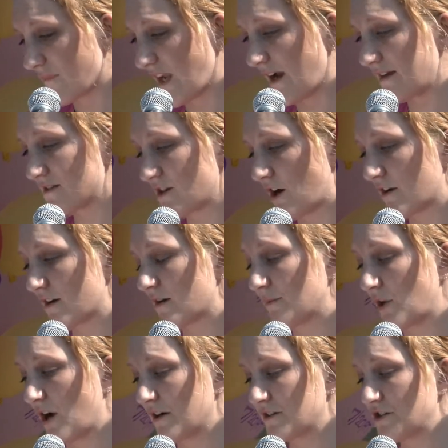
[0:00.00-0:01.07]
I started a
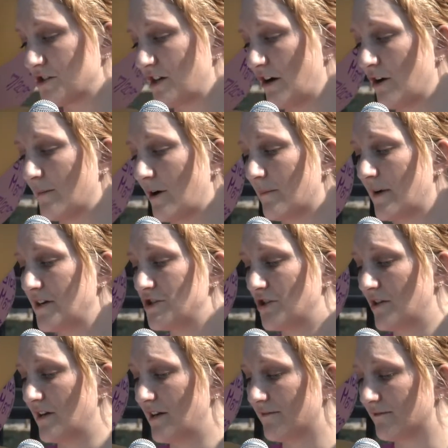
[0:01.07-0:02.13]
blog to share about my
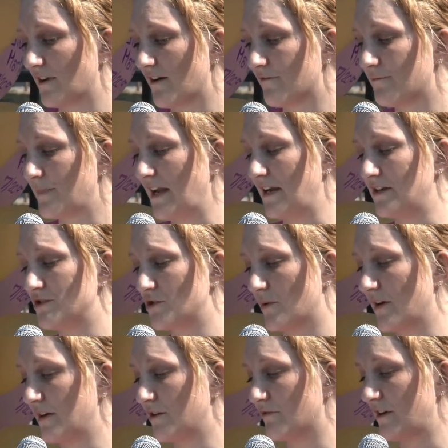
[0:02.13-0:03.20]
journey of love, pain,
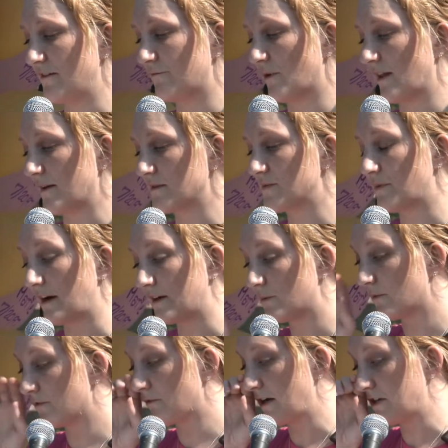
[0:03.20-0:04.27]
joy, and grief while I was pregnant
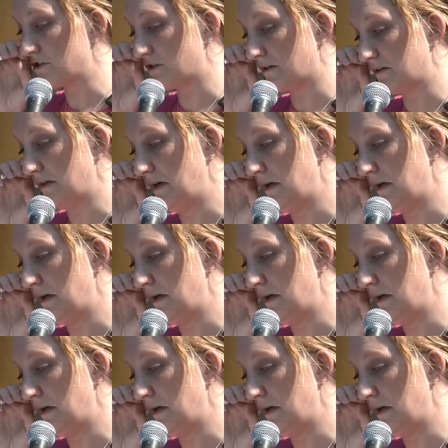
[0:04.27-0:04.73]
with Rachel.